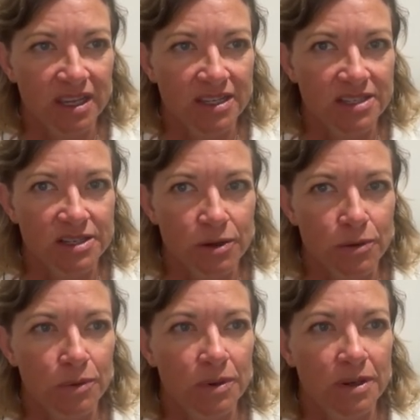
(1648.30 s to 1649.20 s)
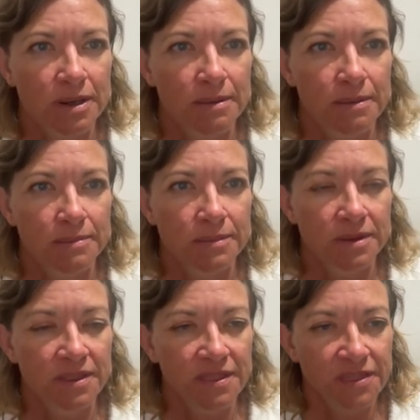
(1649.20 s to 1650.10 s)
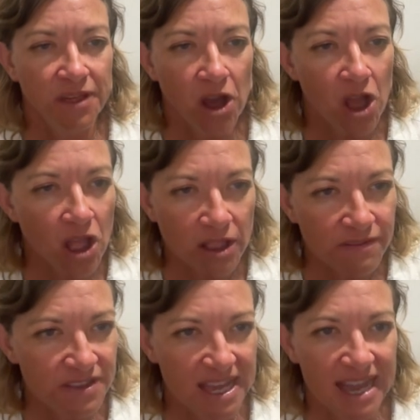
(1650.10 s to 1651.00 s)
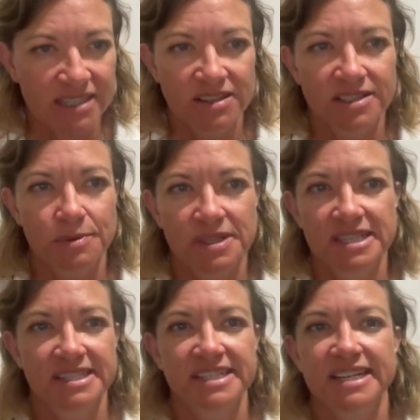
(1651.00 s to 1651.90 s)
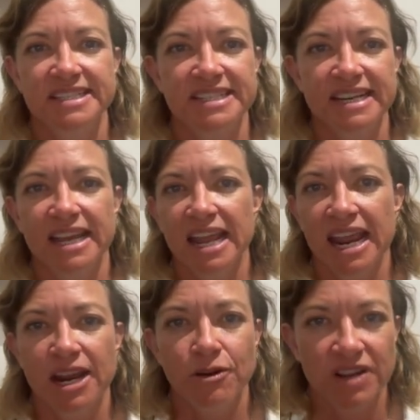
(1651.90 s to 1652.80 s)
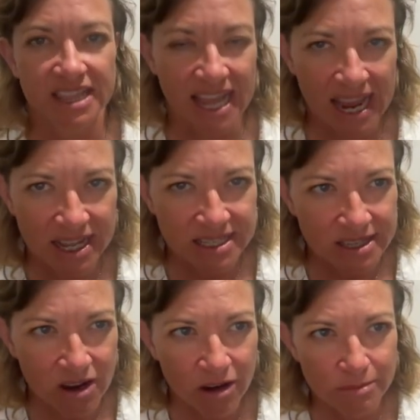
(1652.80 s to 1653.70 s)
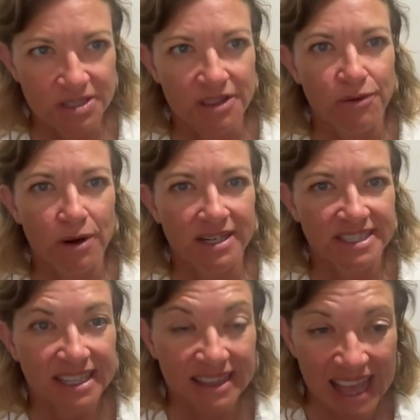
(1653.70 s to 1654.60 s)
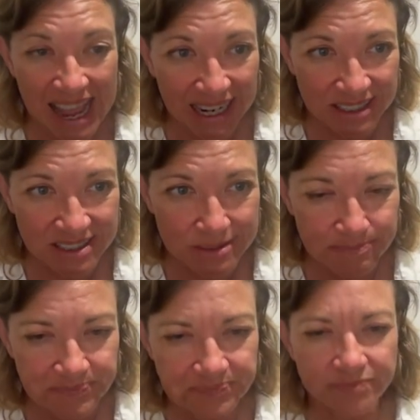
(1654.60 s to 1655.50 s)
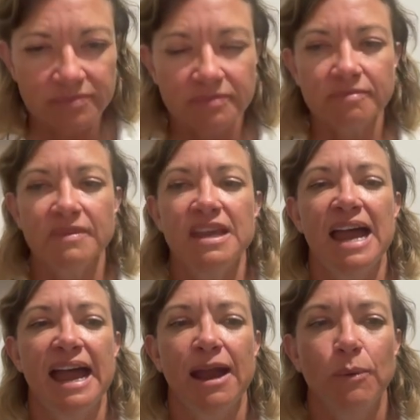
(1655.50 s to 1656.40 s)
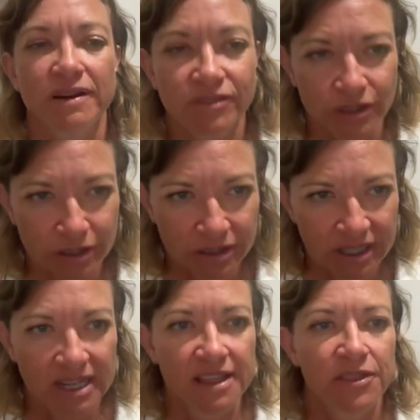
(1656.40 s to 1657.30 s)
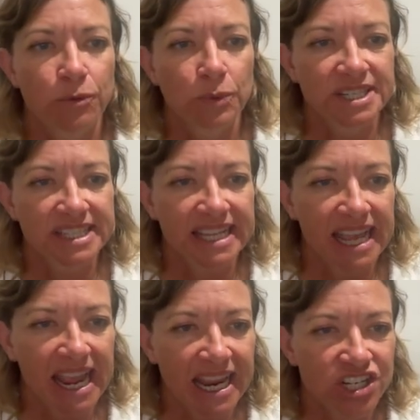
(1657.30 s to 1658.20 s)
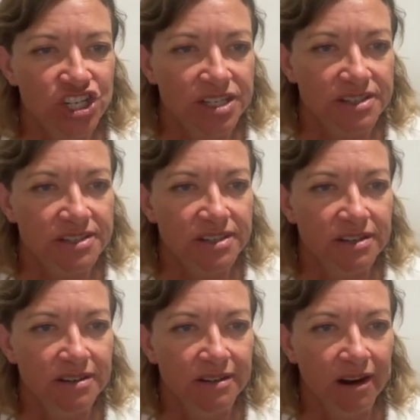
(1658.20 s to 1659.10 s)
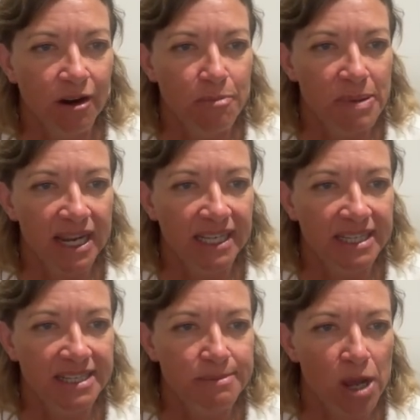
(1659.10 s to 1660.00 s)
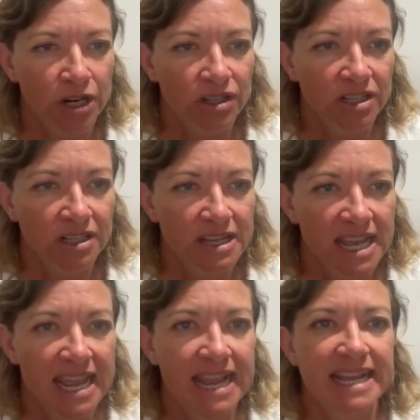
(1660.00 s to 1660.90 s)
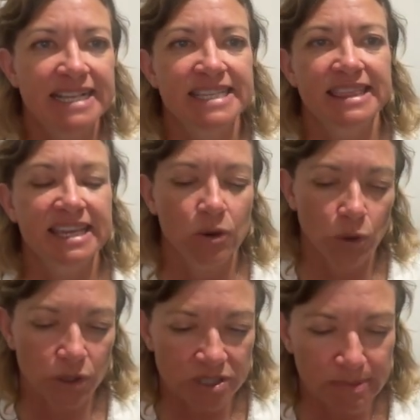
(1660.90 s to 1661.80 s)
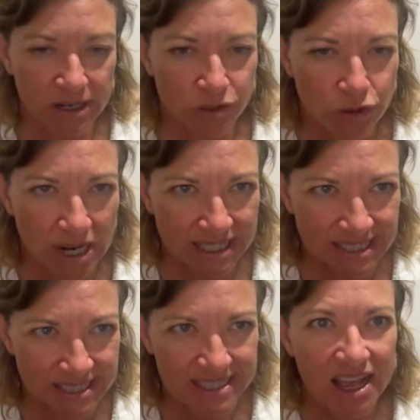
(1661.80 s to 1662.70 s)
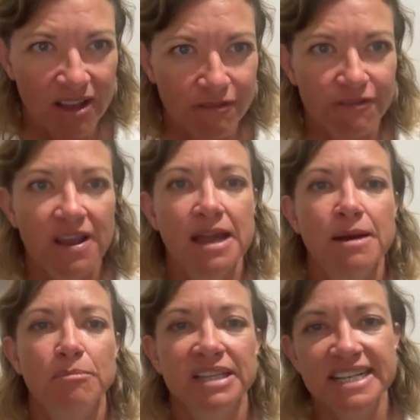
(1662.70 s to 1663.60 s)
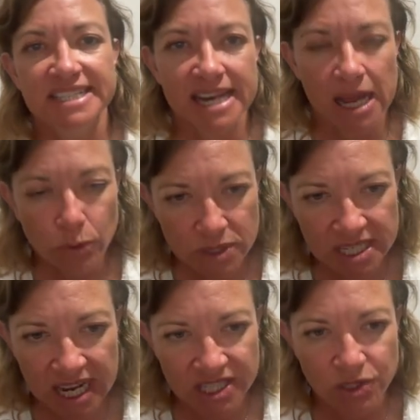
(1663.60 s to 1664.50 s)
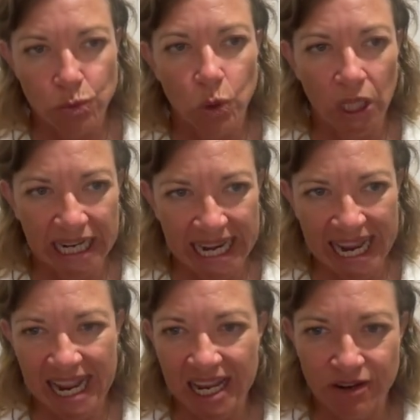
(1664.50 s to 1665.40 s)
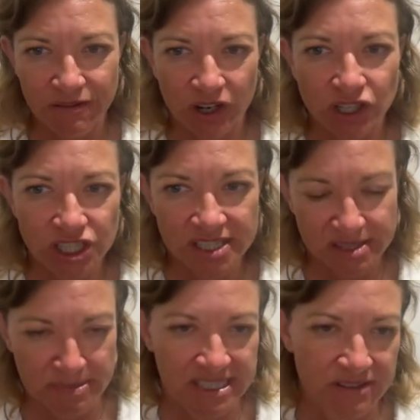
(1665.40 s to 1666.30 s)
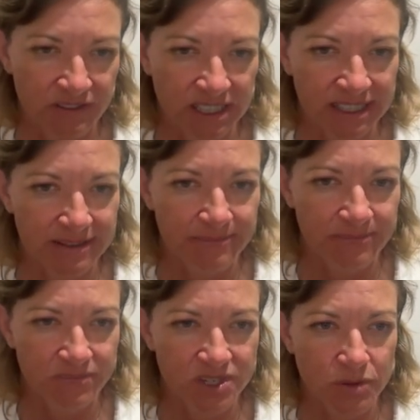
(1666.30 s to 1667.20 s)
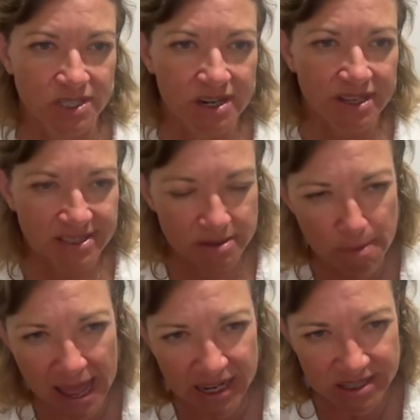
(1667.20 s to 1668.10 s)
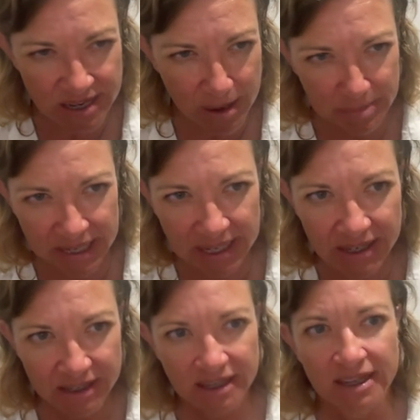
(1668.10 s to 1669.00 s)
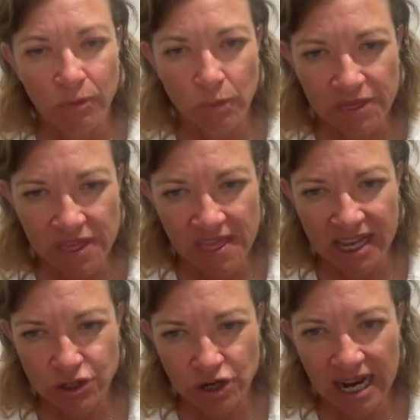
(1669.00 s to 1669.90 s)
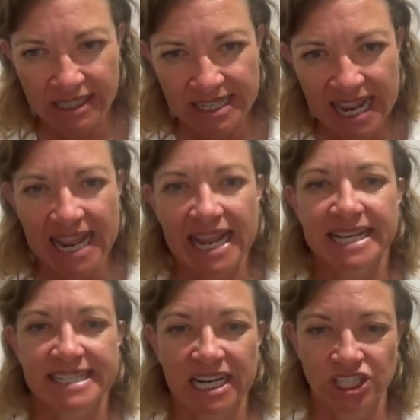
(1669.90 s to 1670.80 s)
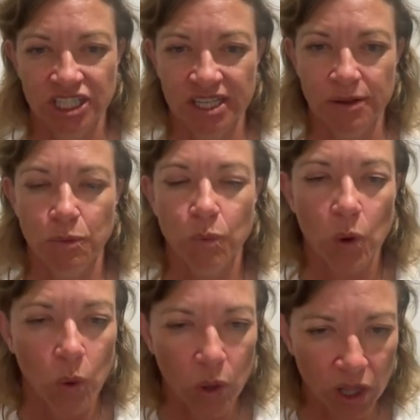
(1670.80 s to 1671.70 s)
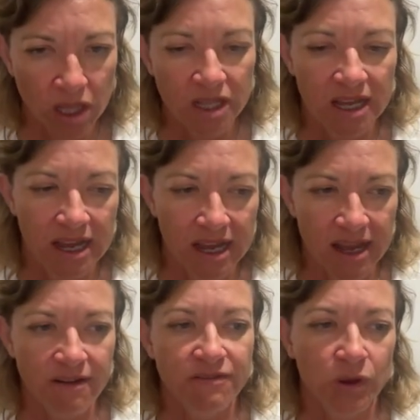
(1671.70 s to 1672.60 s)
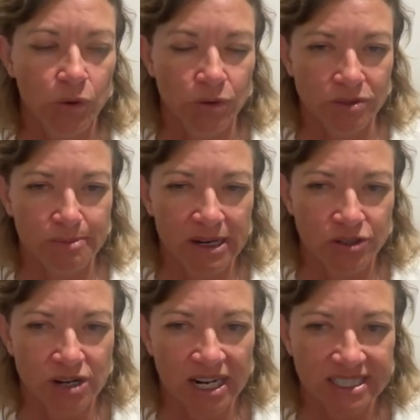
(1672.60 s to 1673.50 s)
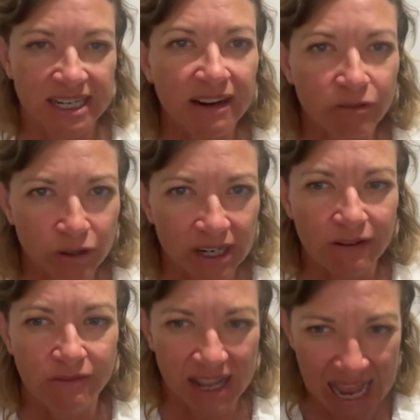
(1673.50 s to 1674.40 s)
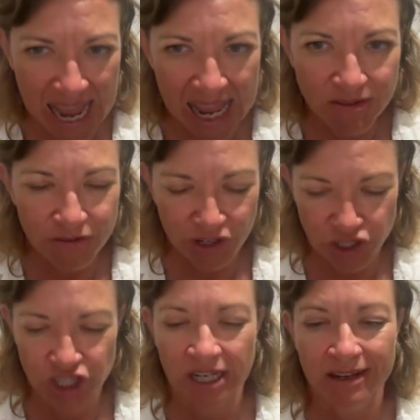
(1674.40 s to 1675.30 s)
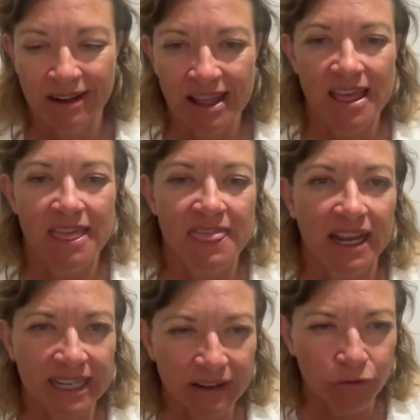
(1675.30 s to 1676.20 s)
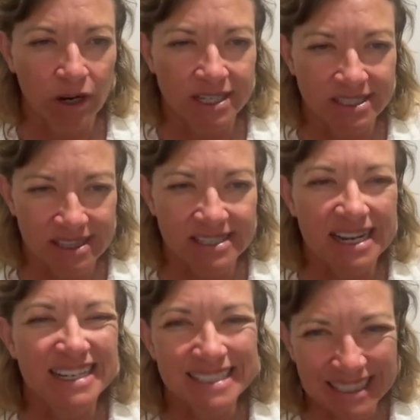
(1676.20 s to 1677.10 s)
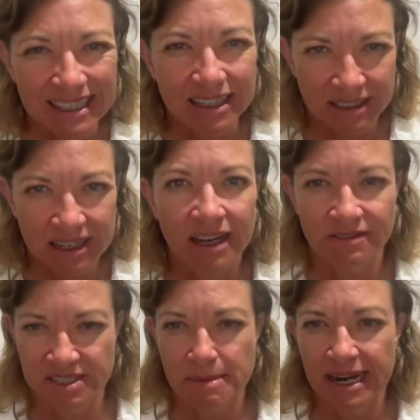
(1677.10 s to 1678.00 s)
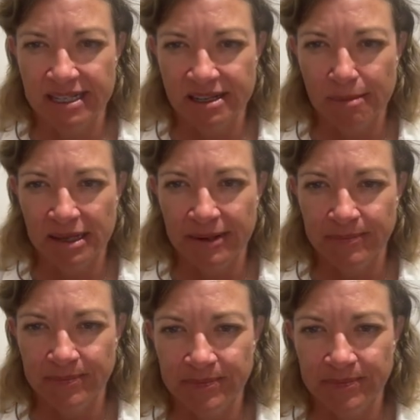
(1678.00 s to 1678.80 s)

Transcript: So all of the axons within the CST innervate the hands, the arms, the thorax, and the legs. However, the reason the H's are big in this model is that the corticospinal tract itself plays an outsized role in hand function specifically. So it's not somatotopy within that tract, it's actually the role of the corticospinal tract governing hand function that gave rise to this idea of somatotopy.